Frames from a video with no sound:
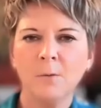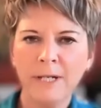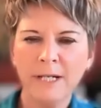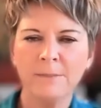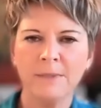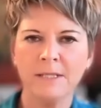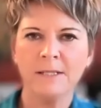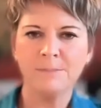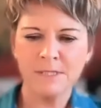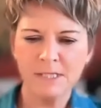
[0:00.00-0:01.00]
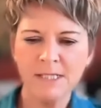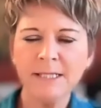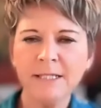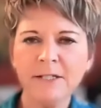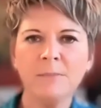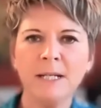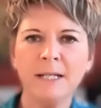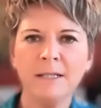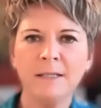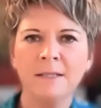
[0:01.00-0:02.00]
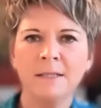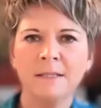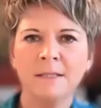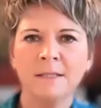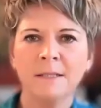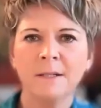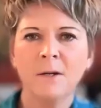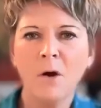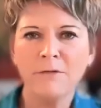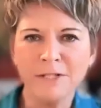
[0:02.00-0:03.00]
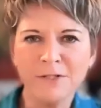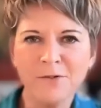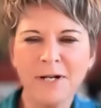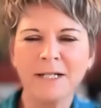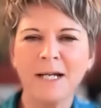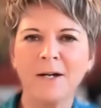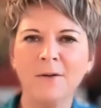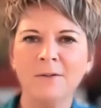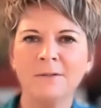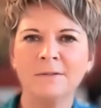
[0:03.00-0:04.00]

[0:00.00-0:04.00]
wait a minute, I'm sitting here in my office right now,